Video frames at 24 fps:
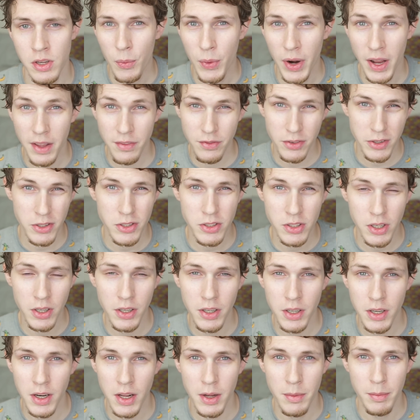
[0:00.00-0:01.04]
When I first
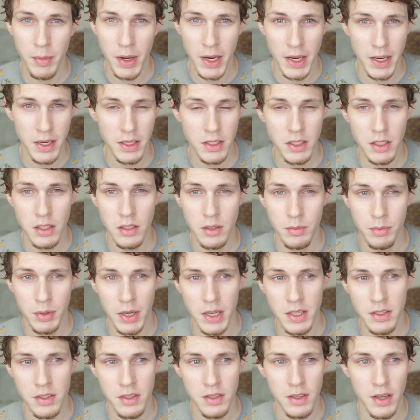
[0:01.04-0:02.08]
started on my
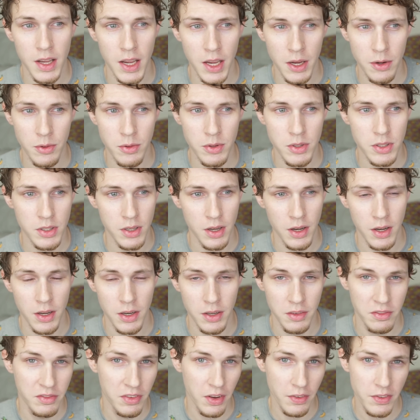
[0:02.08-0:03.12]
antidepressant, I was on
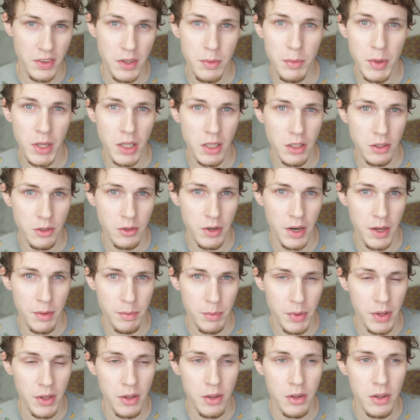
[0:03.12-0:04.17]
a 50 milligram
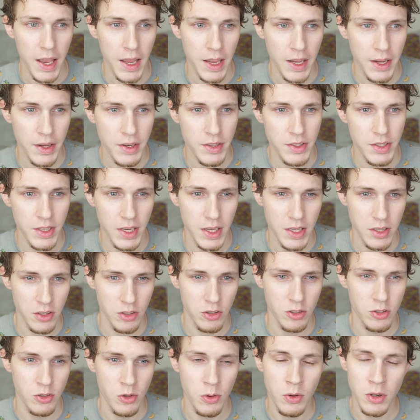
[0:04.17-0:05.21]
pill and it
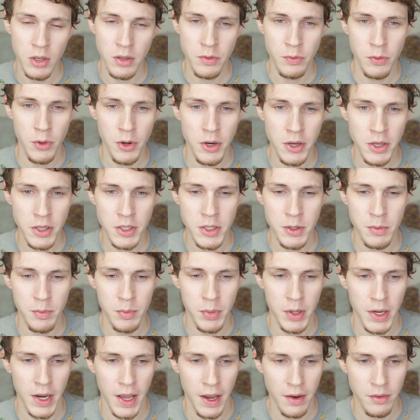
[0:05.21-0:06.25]
sort of worked,
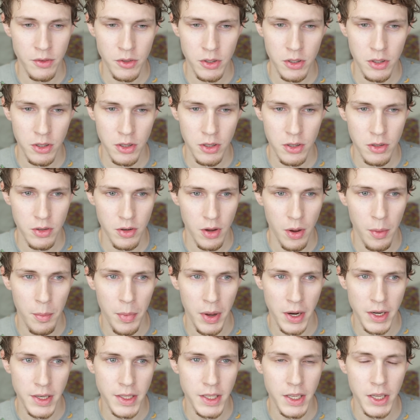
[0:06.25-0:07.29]
but after
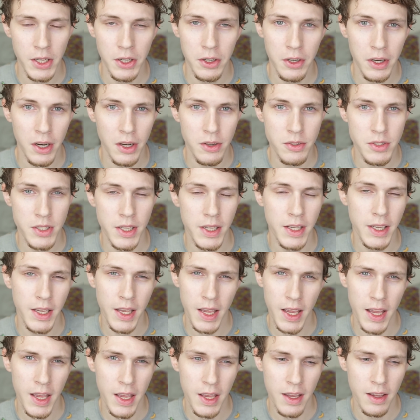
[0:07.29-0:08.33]
about a year, I was like,
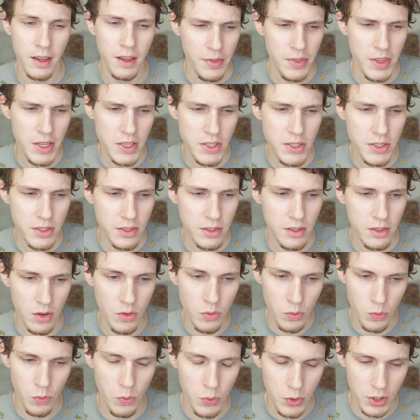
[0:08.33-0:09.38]
hey, this
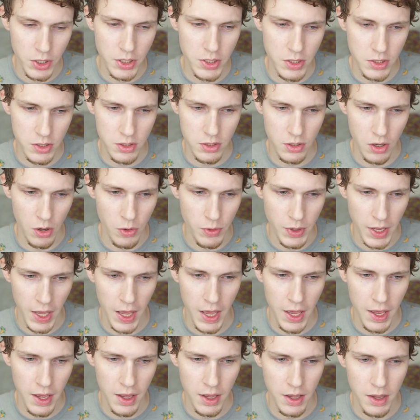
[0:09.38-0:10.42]
works
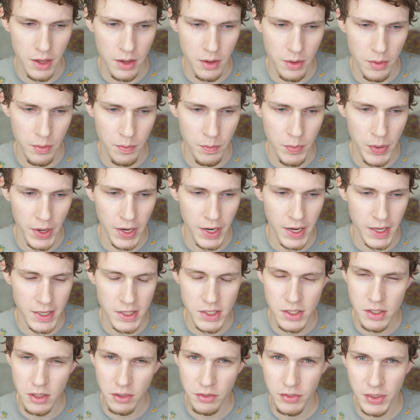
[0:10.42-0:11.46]
okay, but I
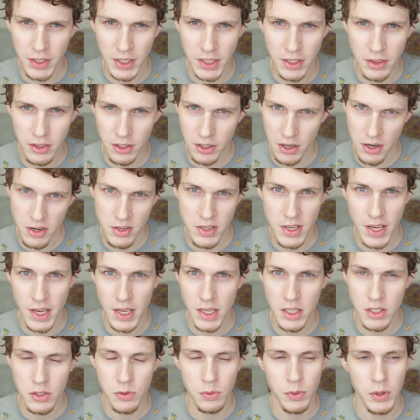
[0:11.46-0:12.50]
still feel like there are
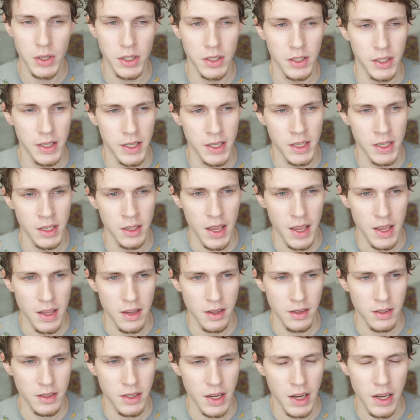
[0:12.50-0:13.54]
days where
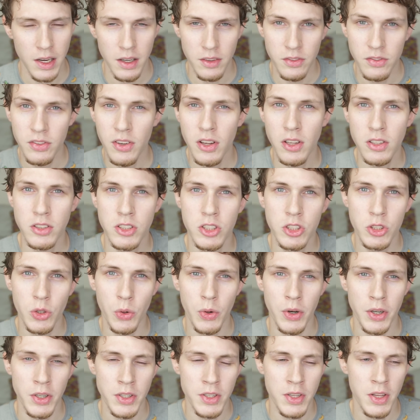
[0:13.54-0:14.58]
it kind of falls
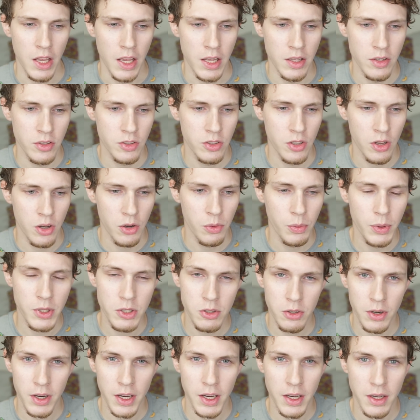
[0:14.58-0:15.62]
short. And so we
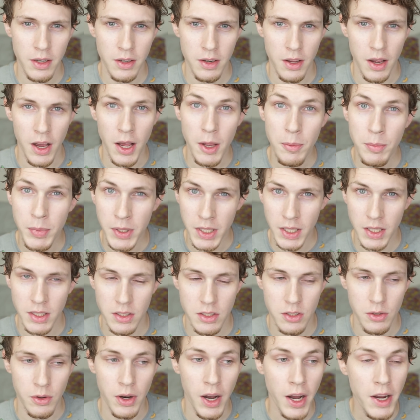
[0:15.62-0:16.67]
tried upping it
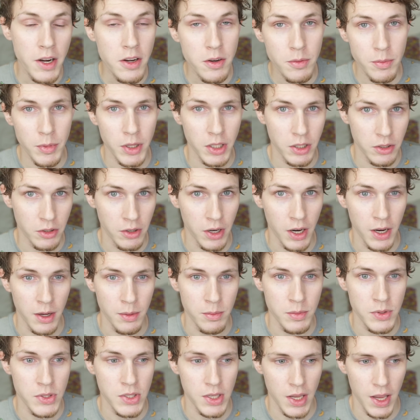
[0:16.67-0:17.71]
to 100
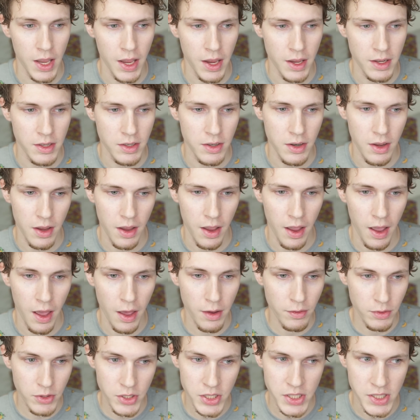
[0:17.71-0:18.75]
milligrams, and
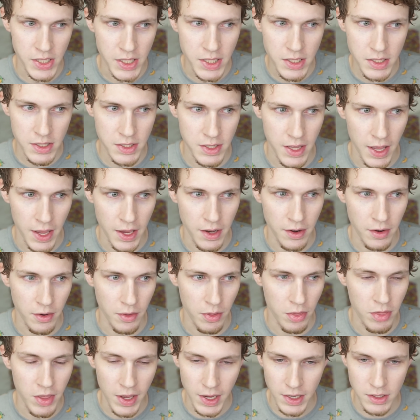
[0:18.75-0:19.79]
ever since then,
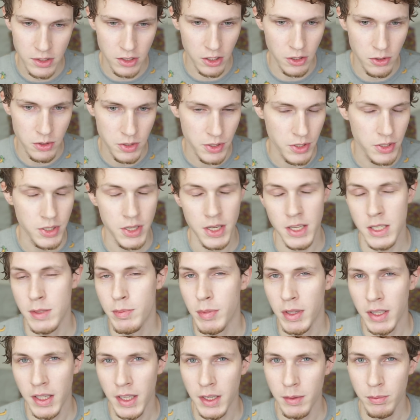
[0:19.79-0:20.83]
that dosage has
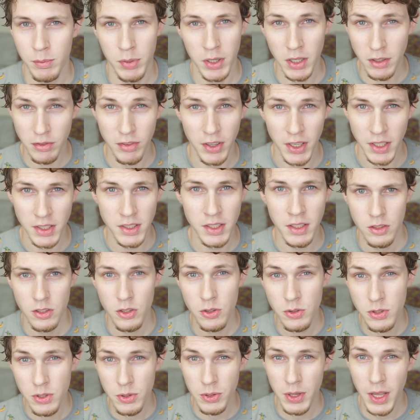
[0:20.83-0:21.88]
been perfect. So
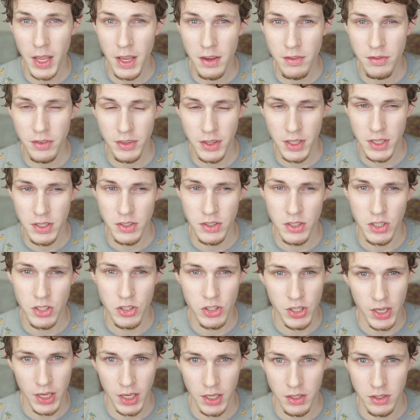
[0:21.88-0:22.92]
it's okay for things to
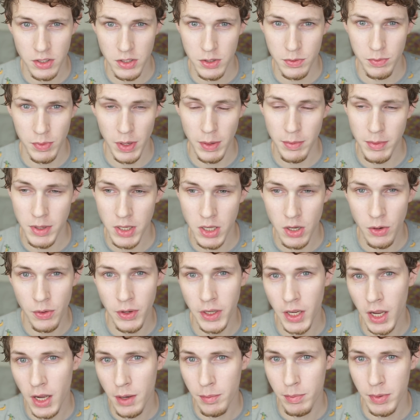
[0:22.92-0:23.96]
change, maybe
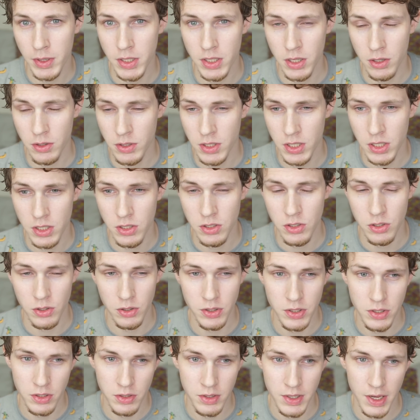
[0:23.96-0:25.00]
going up a dosage
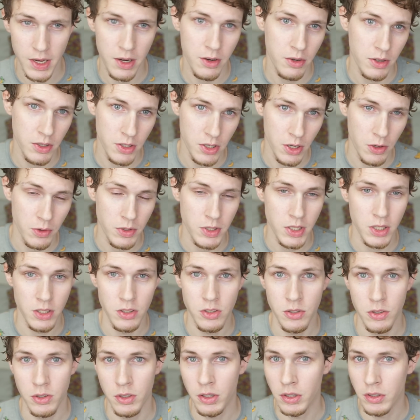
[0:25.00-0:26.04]
or down a
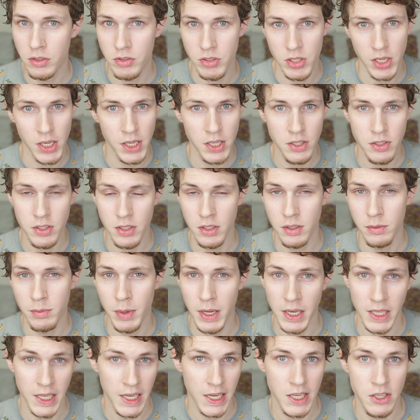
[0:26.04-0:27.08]
dosage or changing
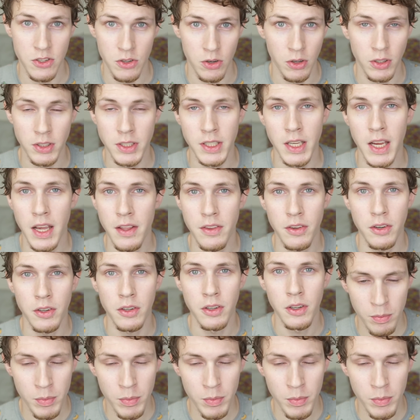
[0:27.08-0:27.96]
medication altogether.